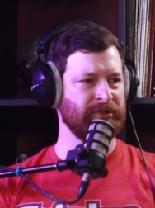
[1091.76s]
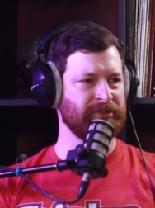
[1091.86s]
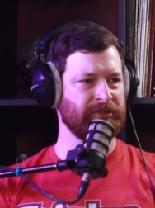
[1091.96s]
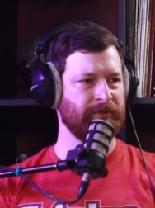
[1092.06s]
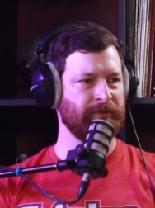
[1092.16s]

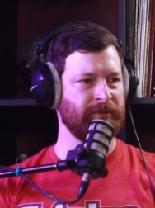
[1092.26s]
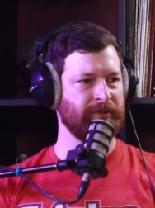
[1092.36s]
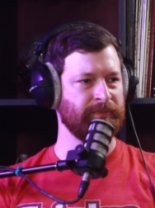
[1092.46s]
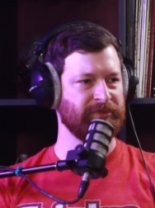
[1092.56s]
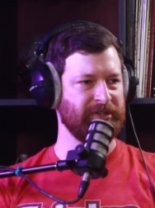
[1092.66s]
to the
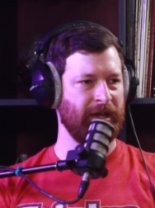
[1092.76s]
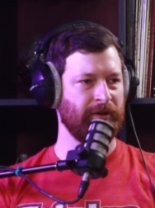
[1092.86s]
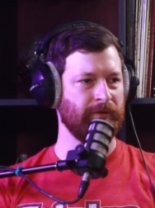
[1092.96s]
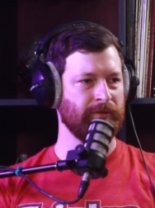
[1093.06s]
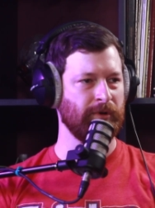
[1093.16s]

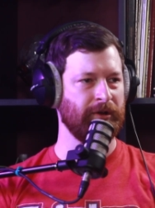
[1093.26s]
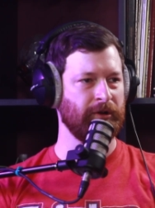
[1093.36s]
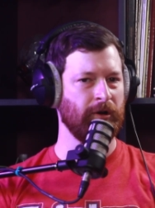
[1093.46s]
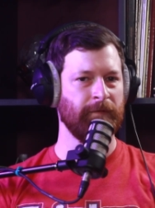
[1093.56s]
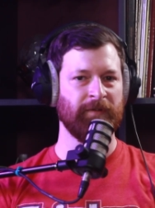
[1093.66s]
Seattle Erotic
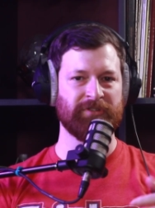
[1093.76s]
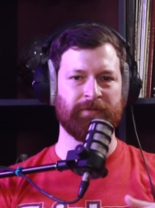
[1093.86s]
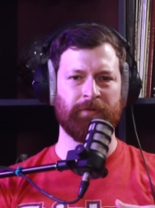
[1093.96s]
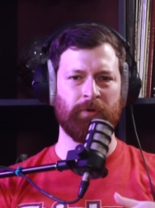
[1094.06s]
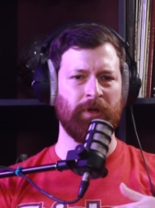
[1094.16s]
Art
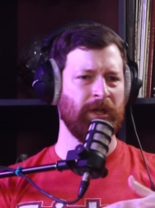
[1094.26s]
Festival.